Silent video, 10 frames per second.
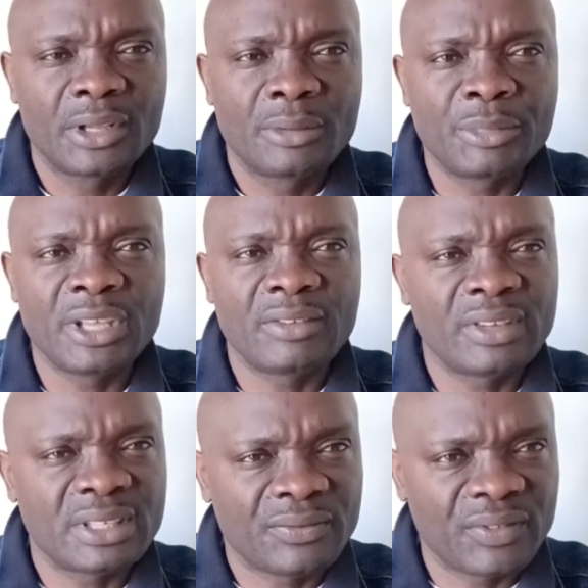me
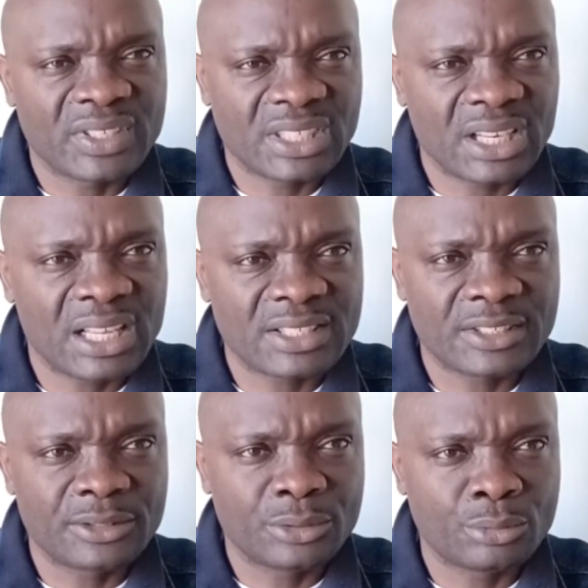having a first class
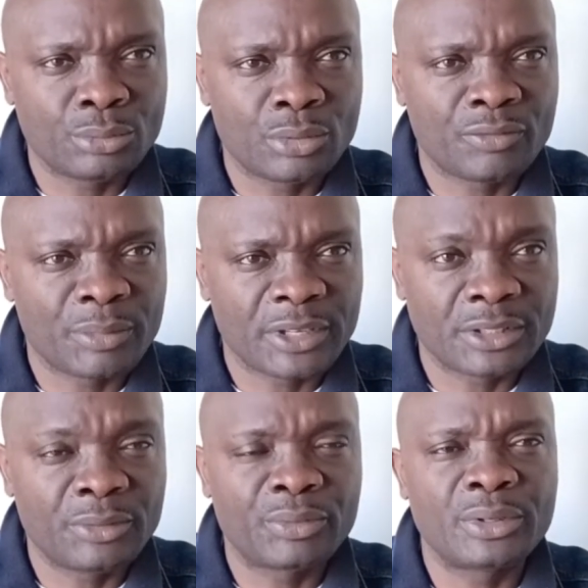in 2 of my
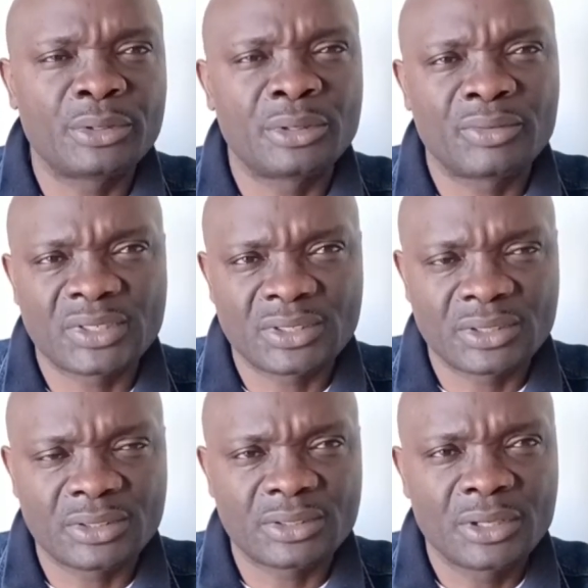different
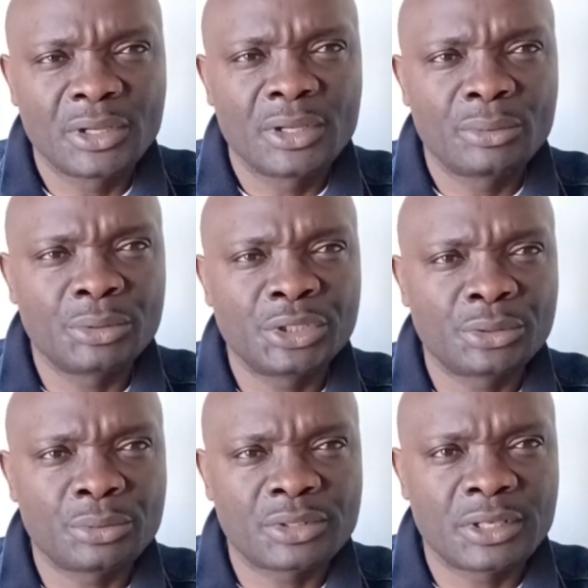universities, which
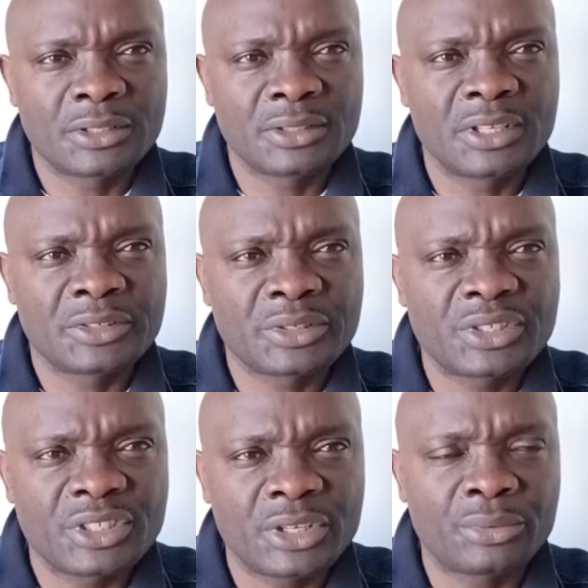shows that there's a
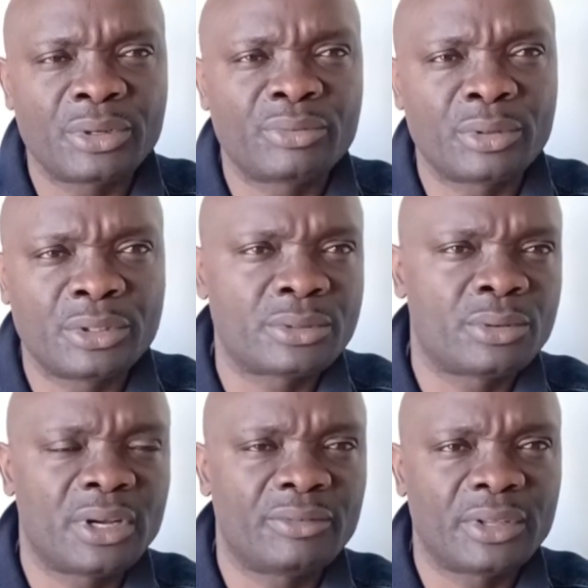secret for you to
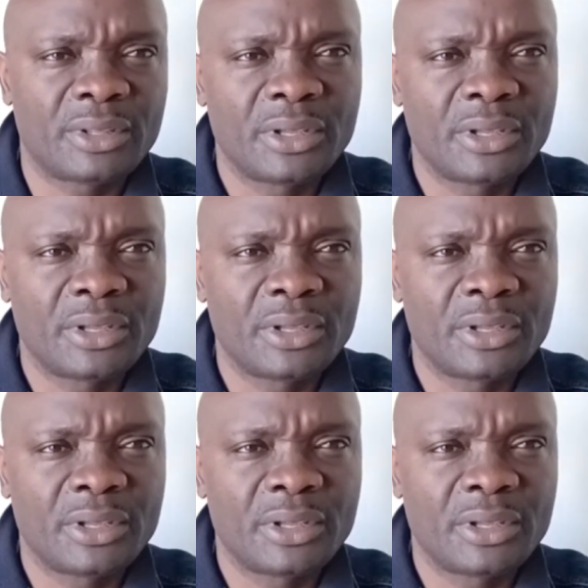have it.